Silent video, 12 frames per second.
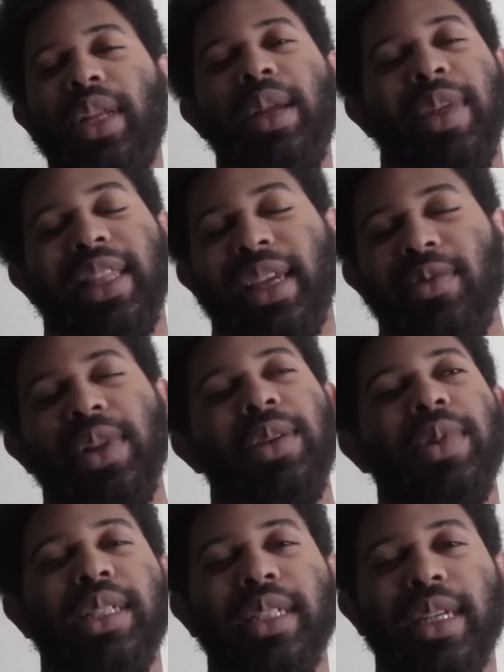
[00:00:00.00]
But I mean, like, really,
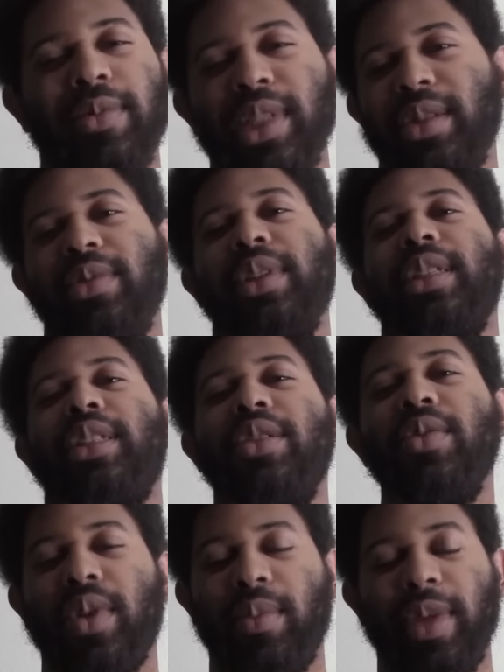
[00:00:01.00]
what does it really
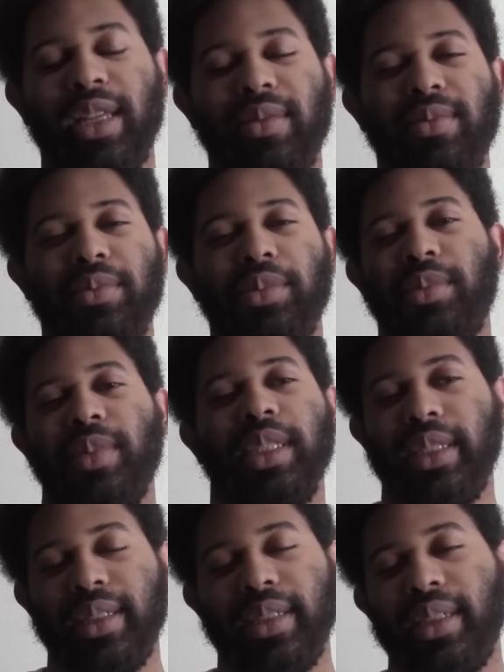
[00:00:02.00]
do? I mean,
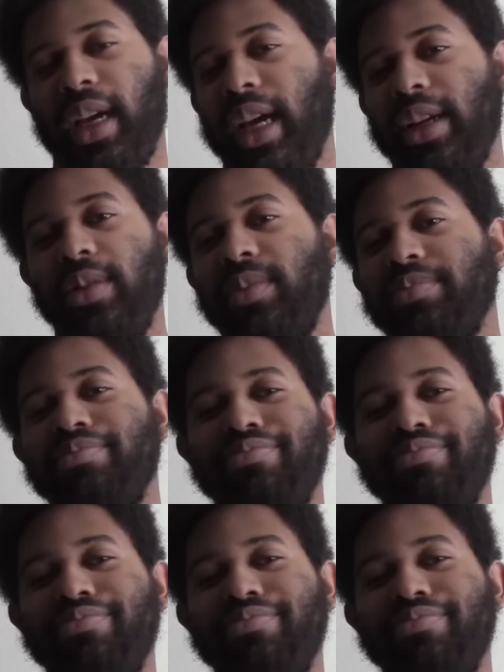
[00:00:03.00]
I don't